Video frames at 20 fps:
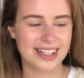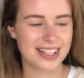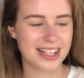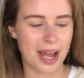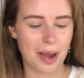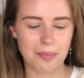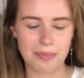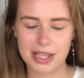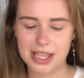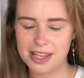
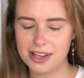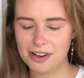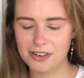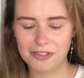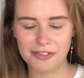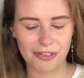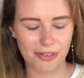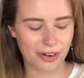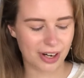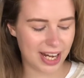I'm here
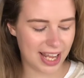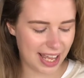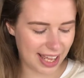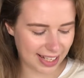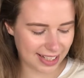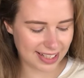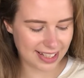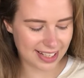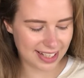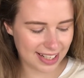for
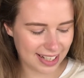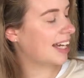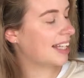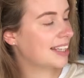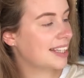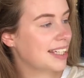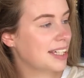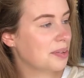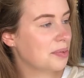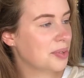it. I
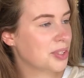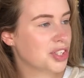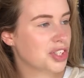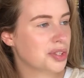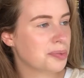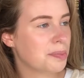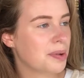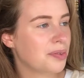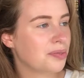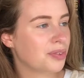think it would
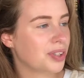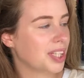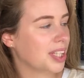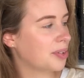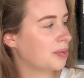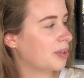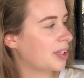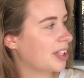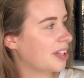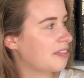just be
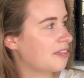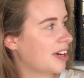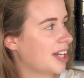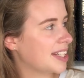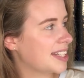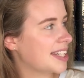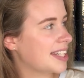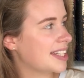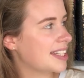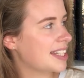really, really
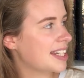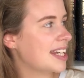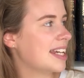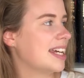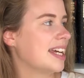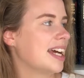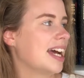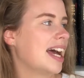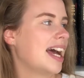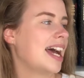fun to
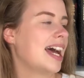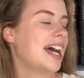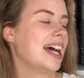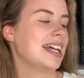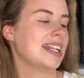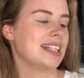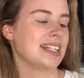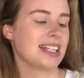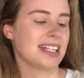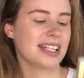see
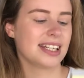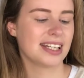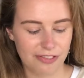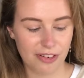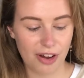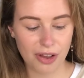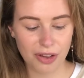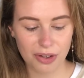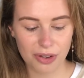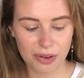and
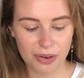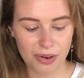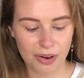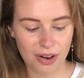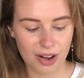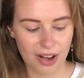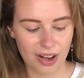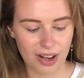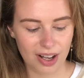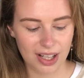
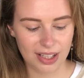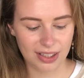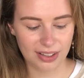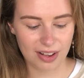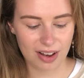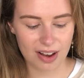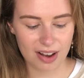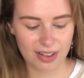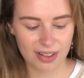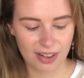follow
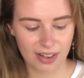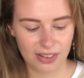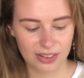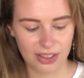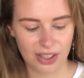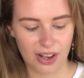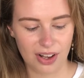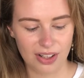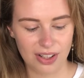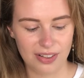along
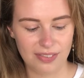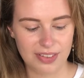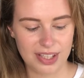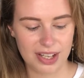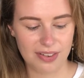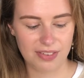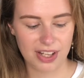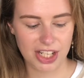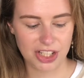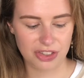on all of
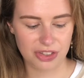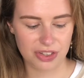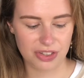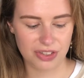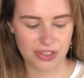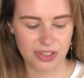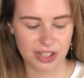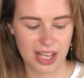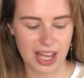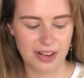the
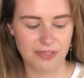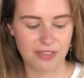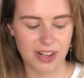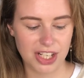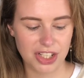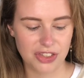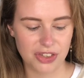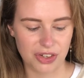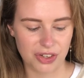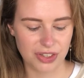
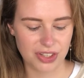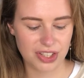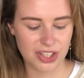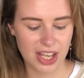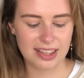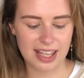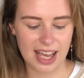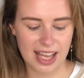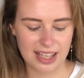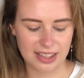adventures
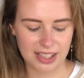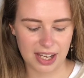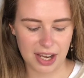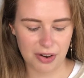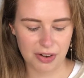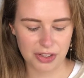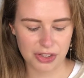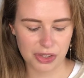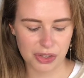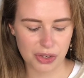that the
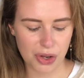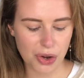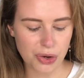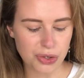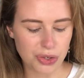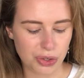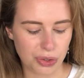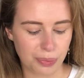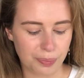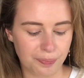characters go
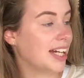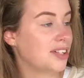to.